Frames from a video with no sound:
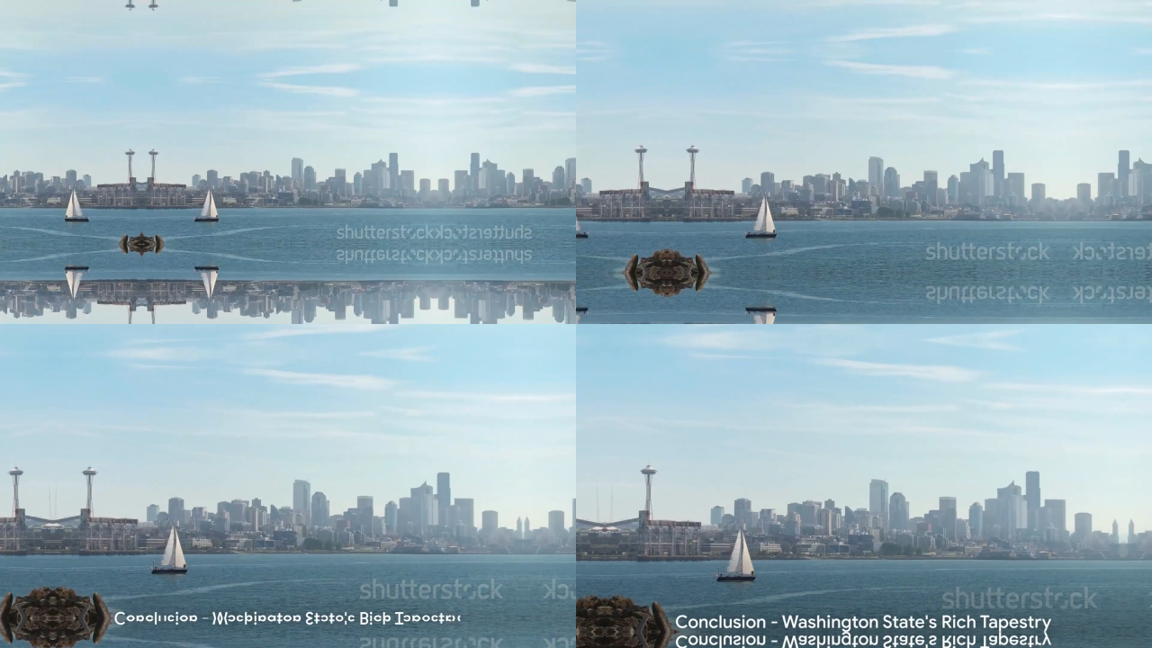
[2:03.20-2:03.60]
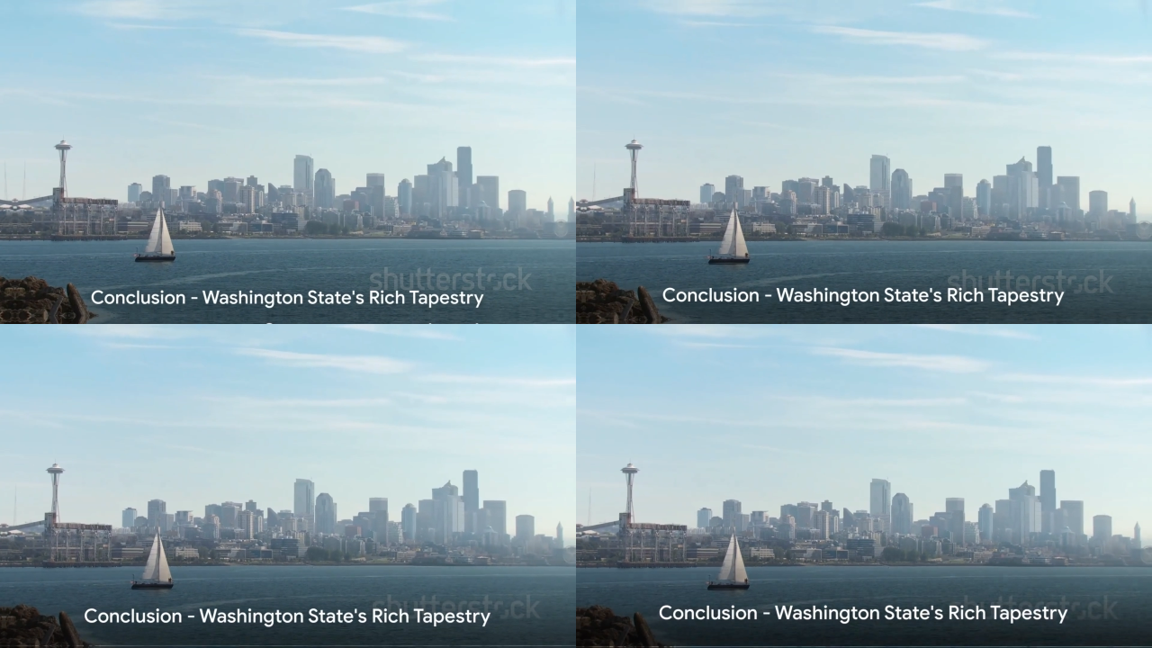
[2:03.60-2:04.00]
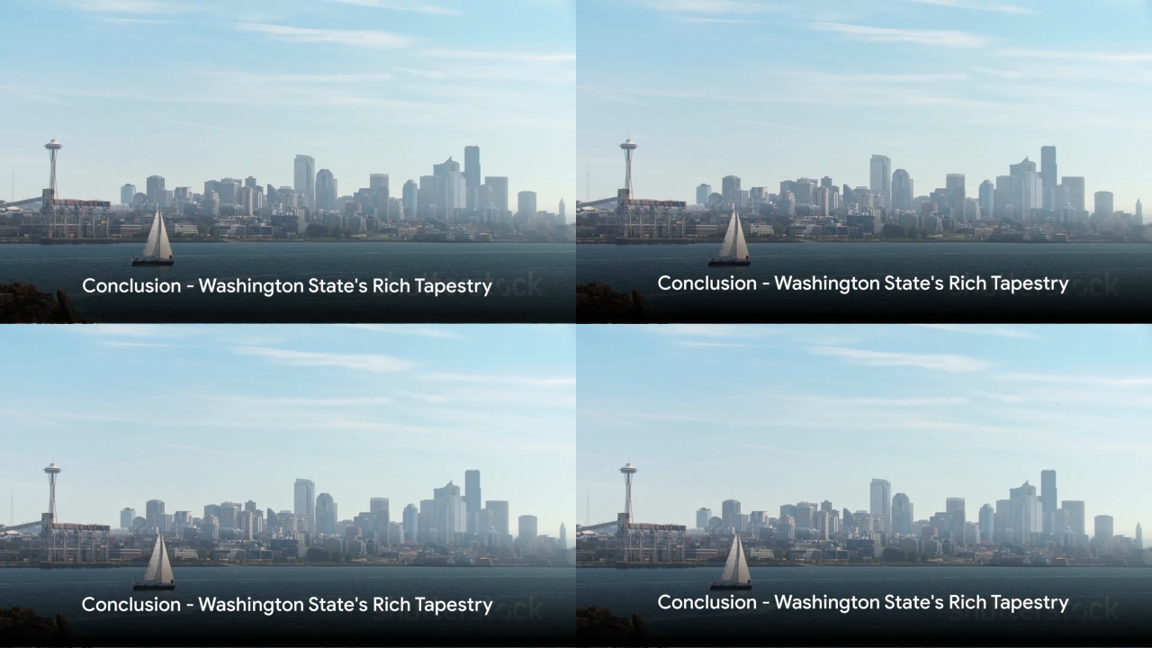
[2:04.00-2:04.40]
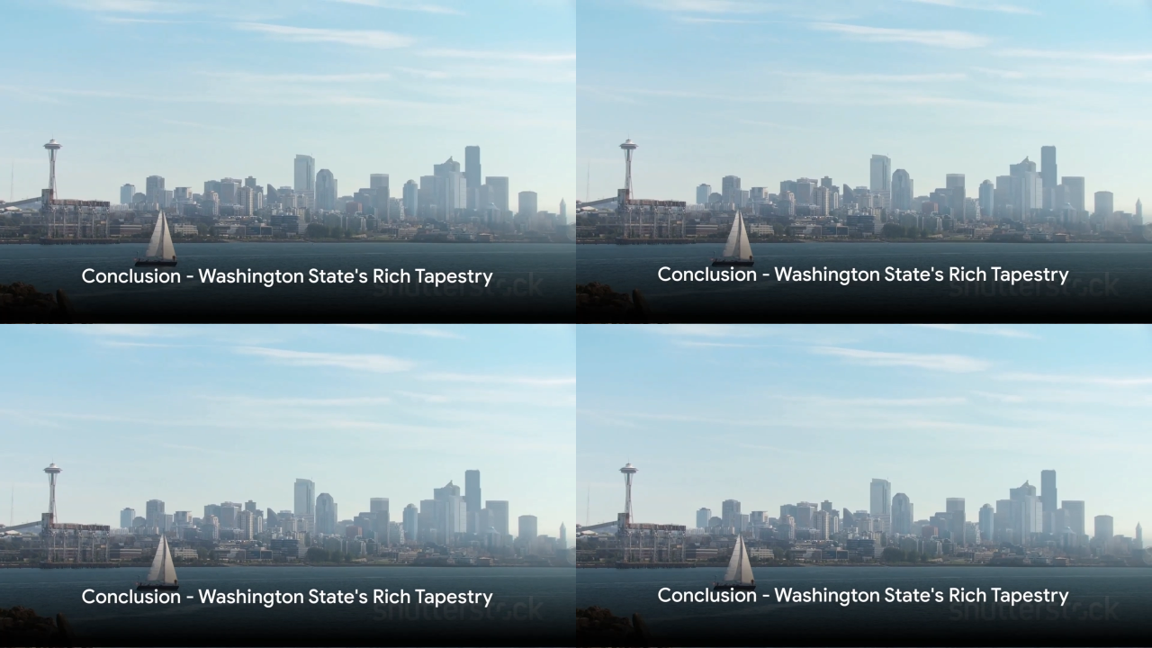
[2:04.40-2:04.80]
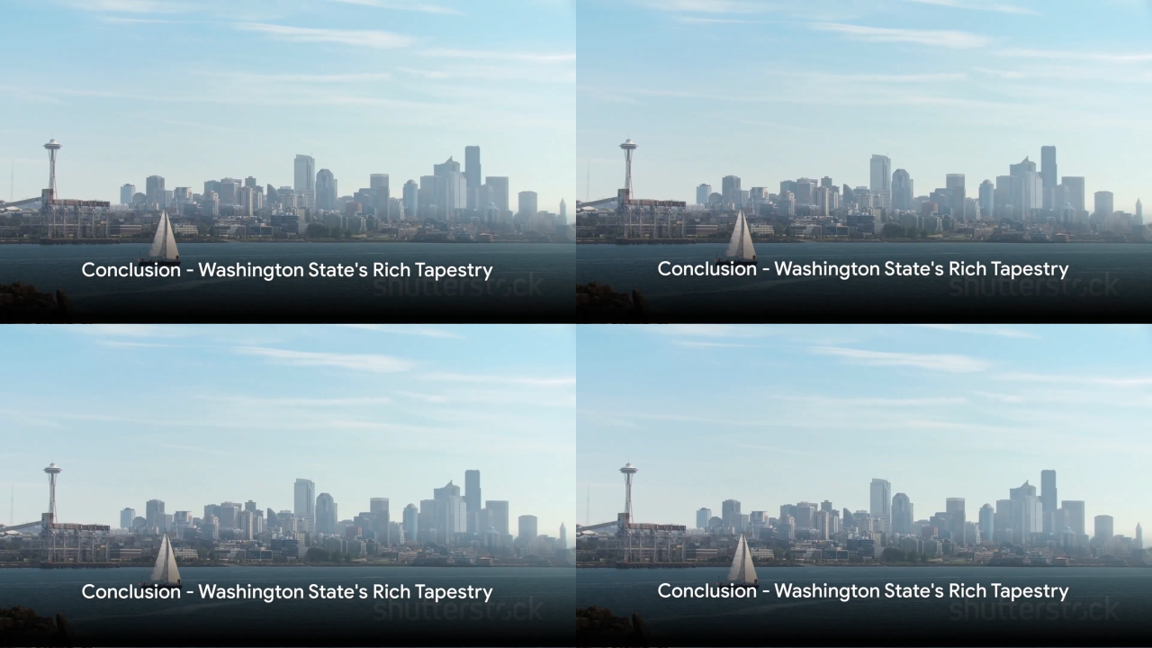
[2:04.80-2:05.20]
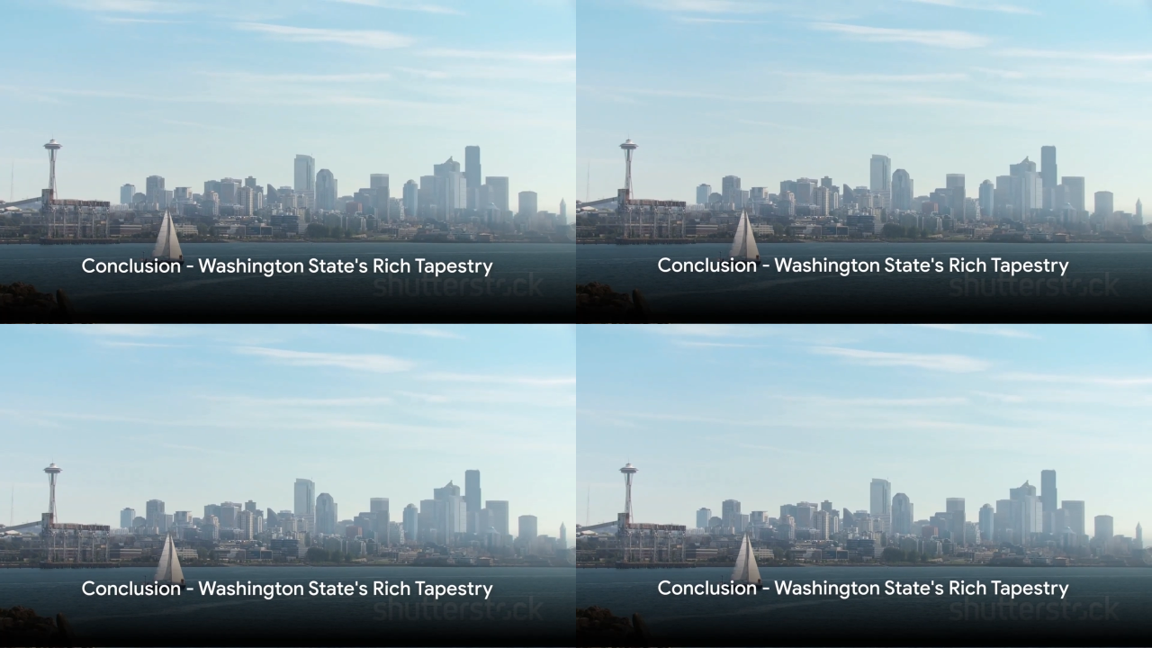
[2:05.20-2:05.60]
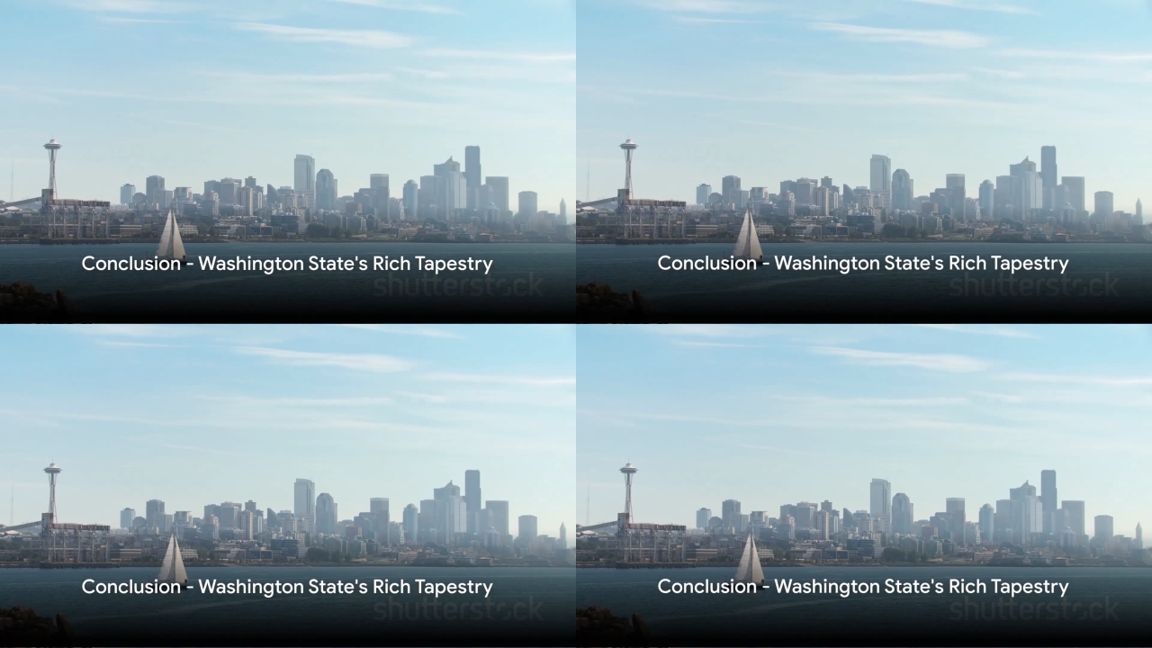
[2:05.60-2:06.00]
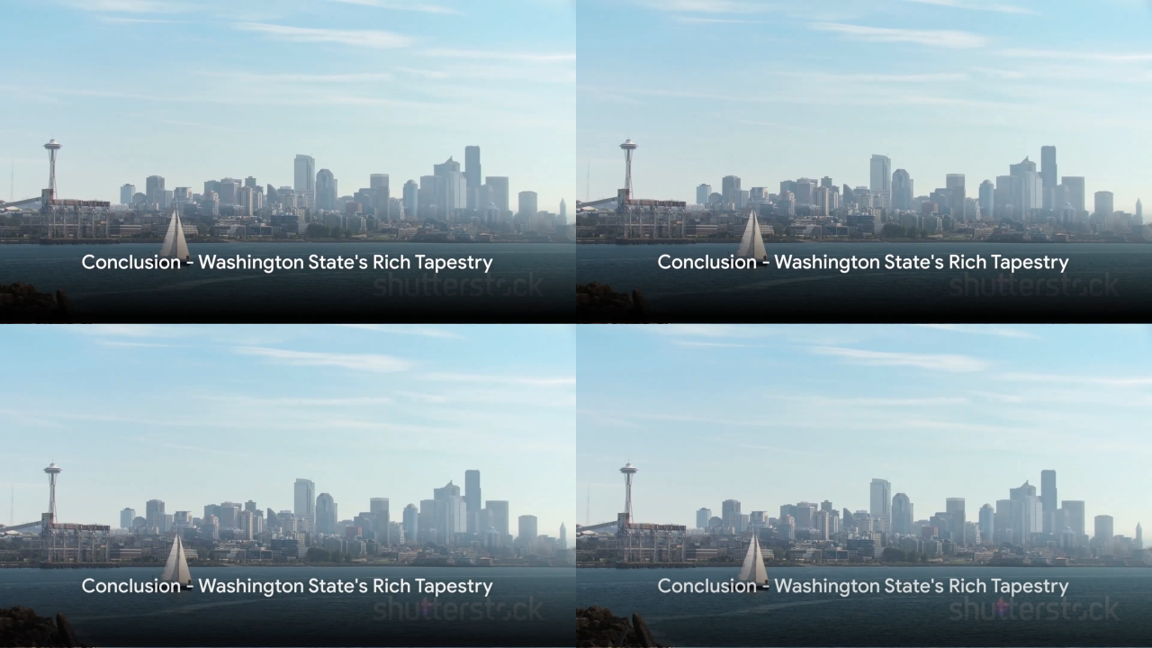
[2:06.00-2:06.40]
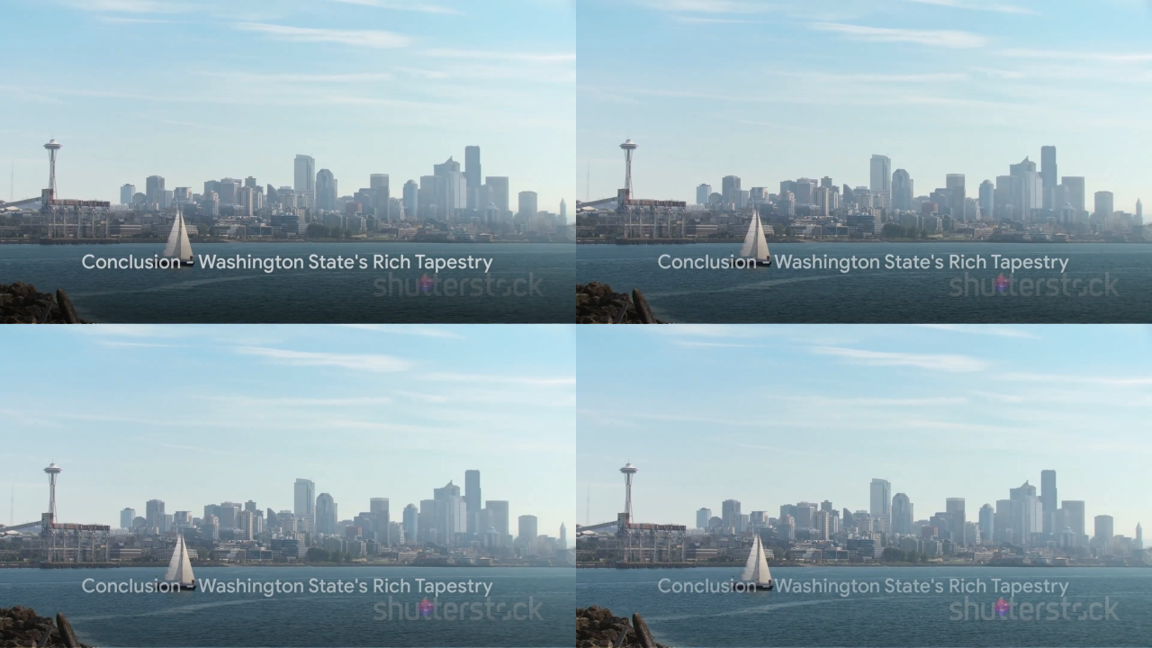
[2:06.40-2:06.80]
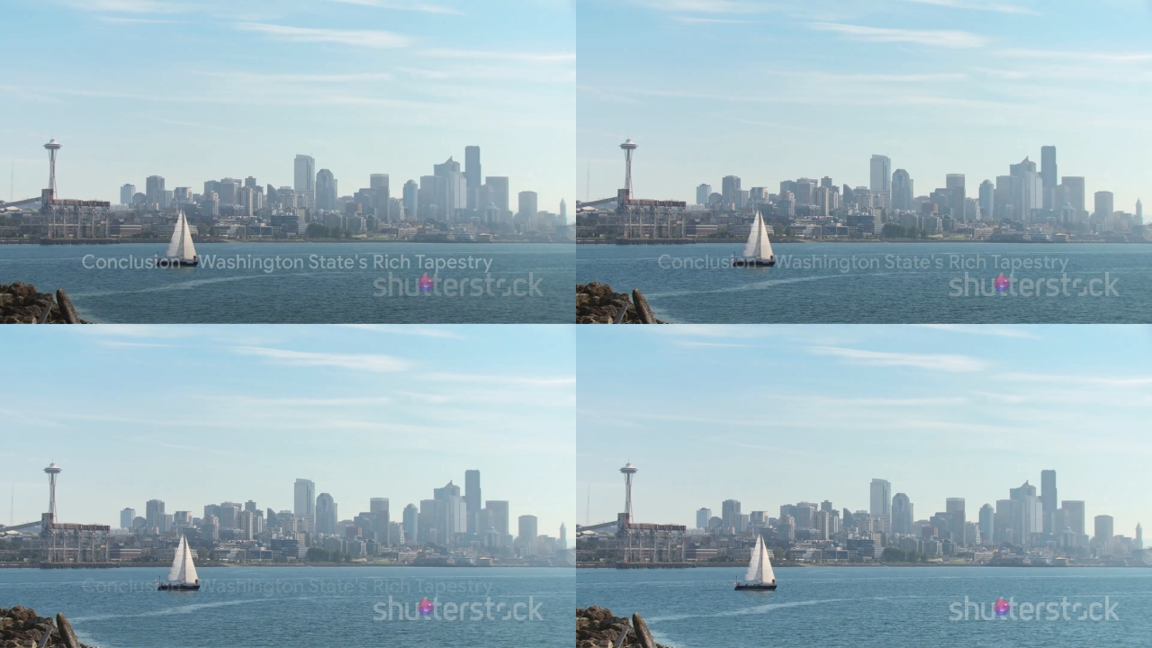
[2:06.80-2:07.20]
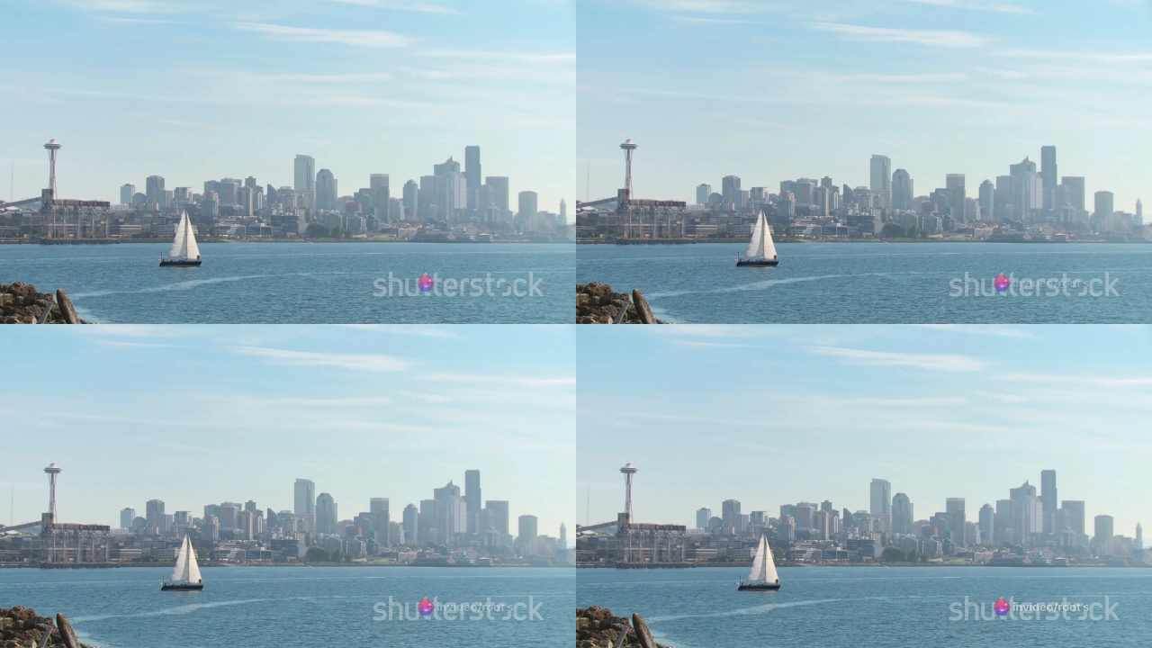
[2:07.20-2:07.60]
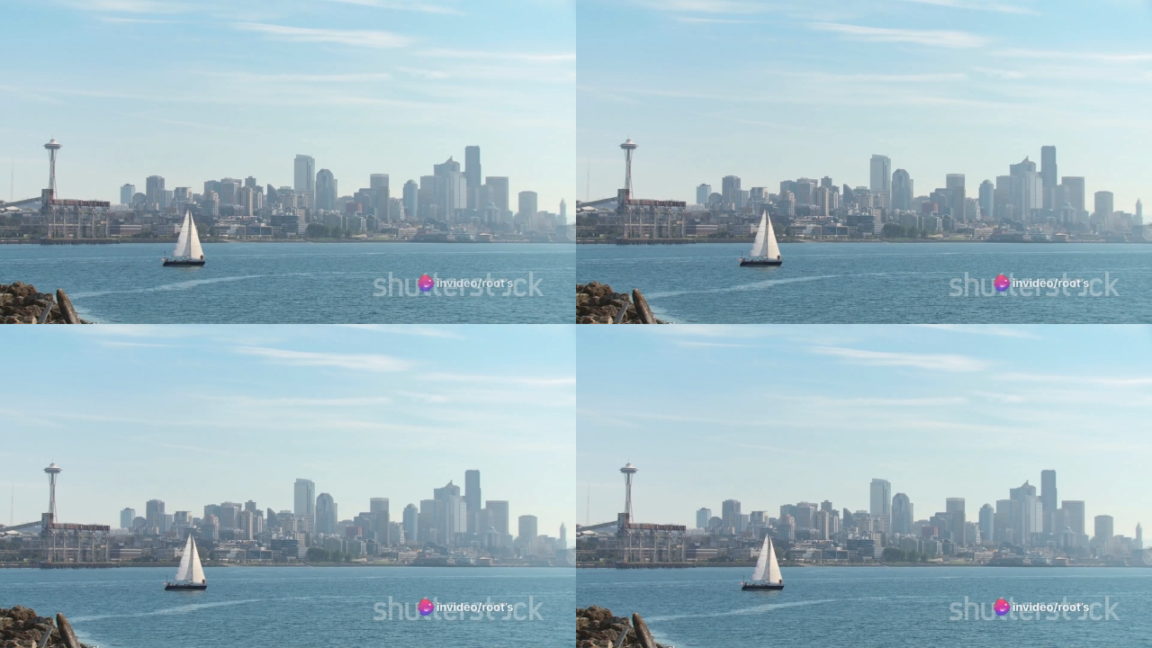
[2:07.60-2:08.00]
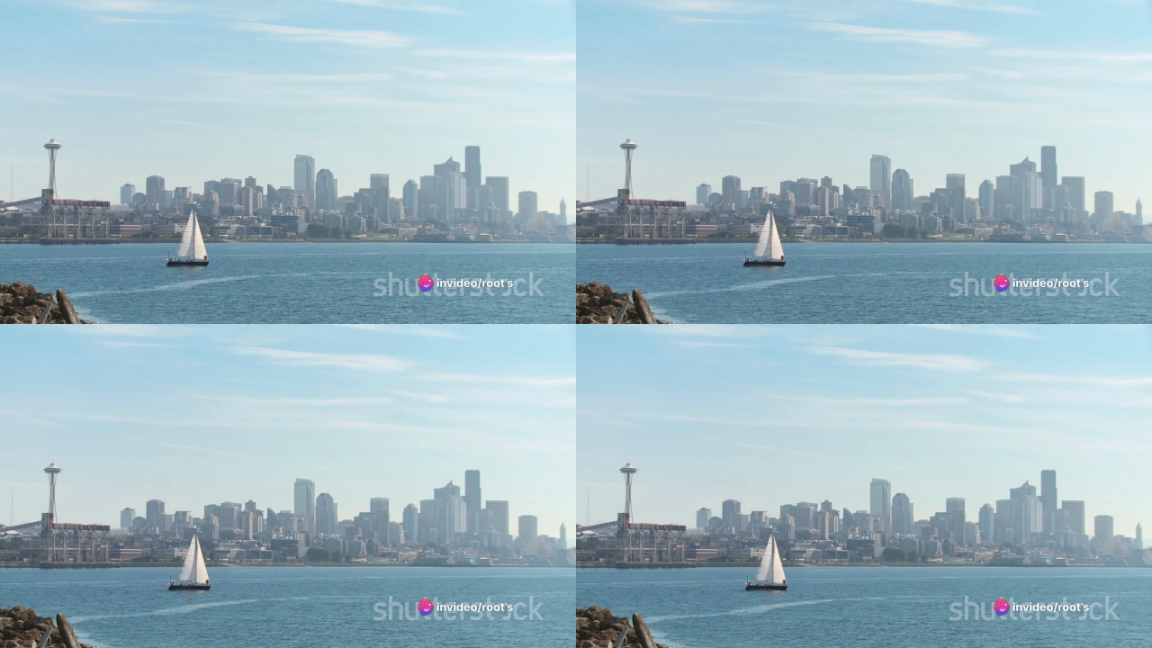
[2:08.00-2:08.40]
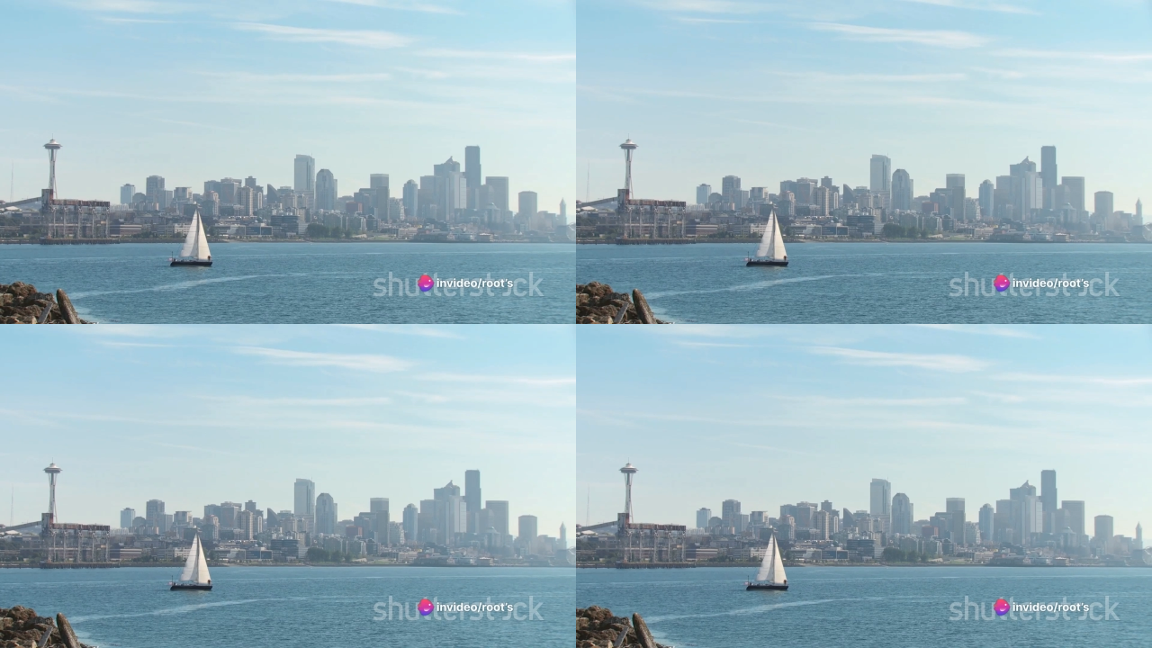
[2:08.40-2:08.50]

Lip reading: Nobody's mouth can be seen.